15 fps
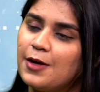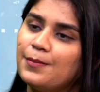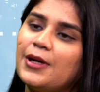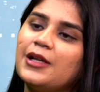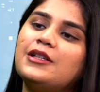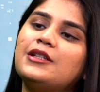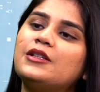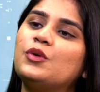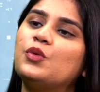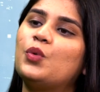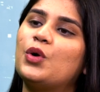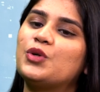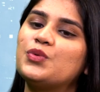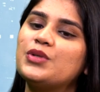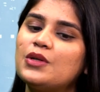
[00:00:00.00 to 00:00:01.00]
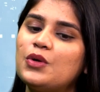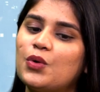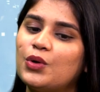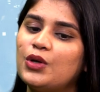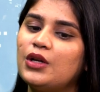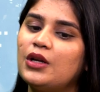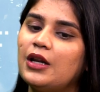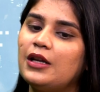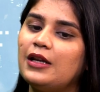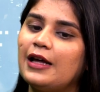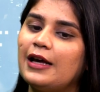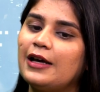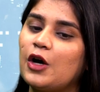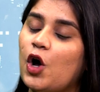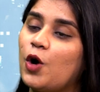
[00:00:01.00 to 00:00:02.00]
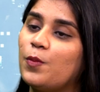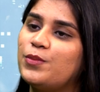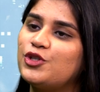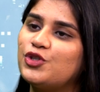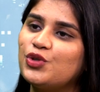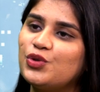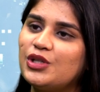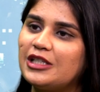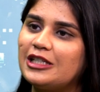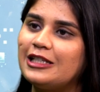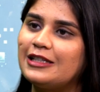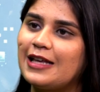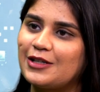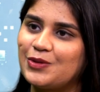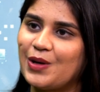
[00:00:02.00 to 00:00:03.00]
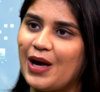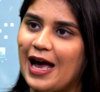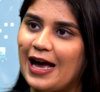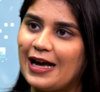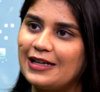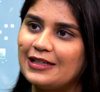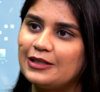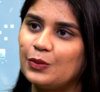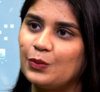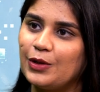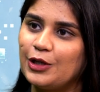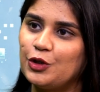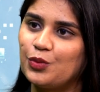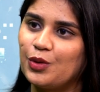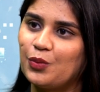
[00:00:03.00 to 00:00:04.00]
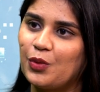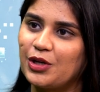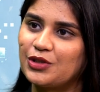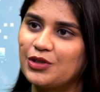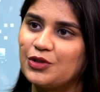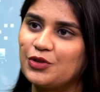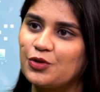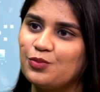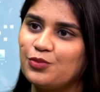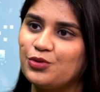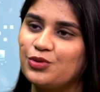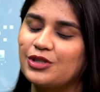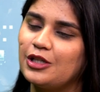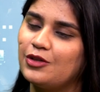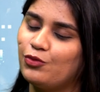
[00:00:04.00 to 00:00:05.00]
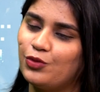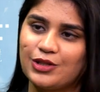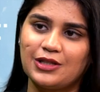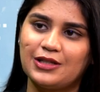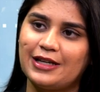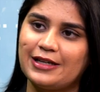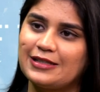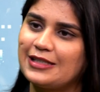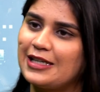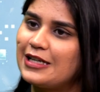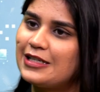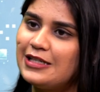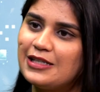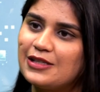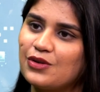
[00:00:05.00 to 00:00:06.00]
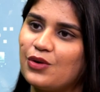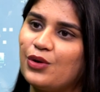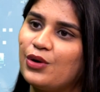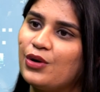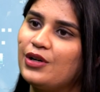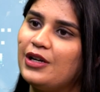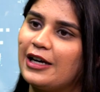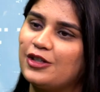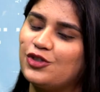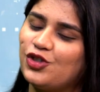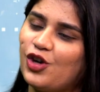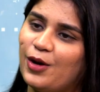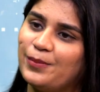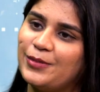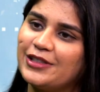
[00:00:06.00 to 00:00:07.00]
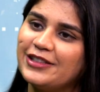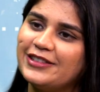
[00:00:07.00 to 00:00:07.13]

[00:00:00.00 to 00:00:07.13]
But what was the whole opportunity that you had when you were wanting to move? Was it like studies or like a job?